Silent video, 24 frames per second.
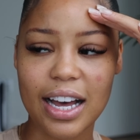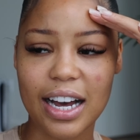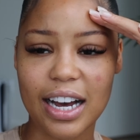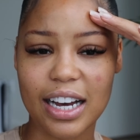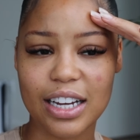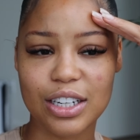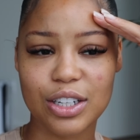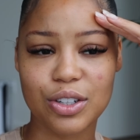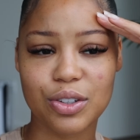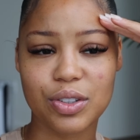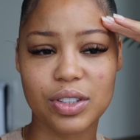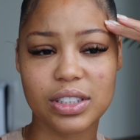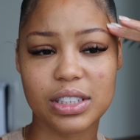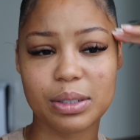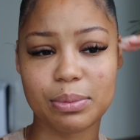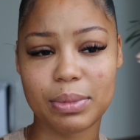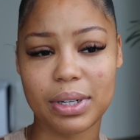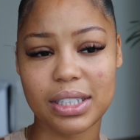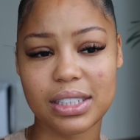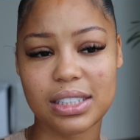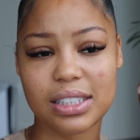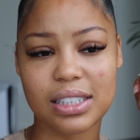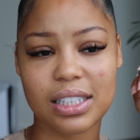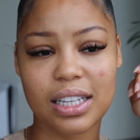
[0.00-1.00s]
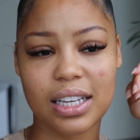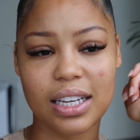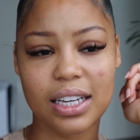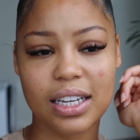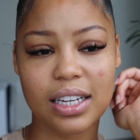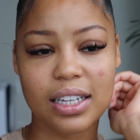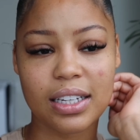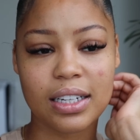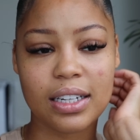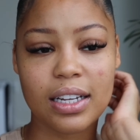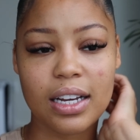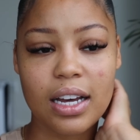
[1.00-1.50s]
I noticed in my
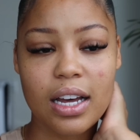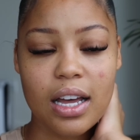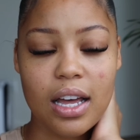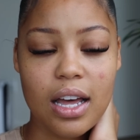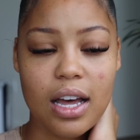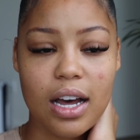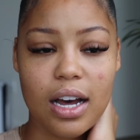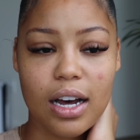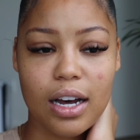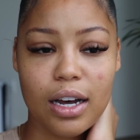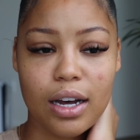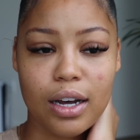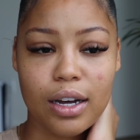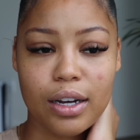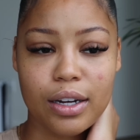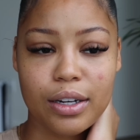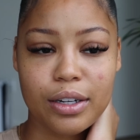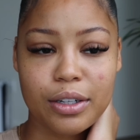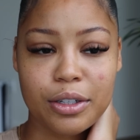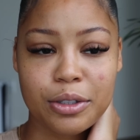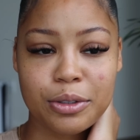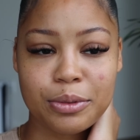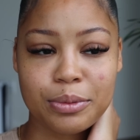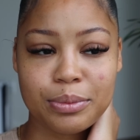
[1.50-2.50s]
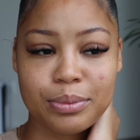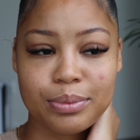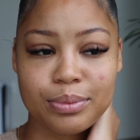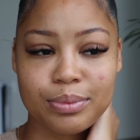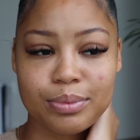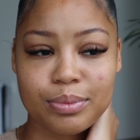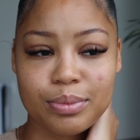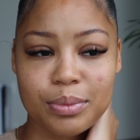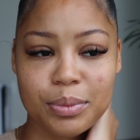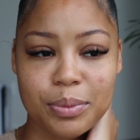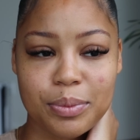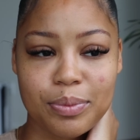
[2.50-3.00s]
skin.
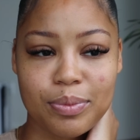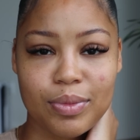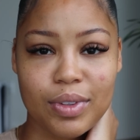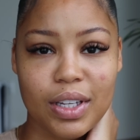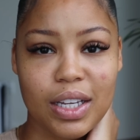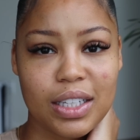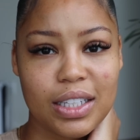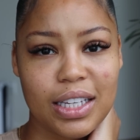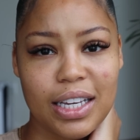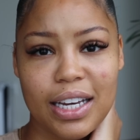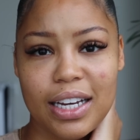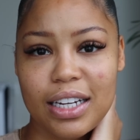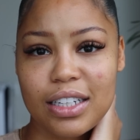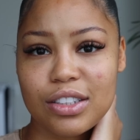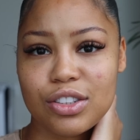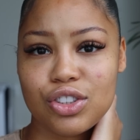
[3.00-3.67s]
Yeah,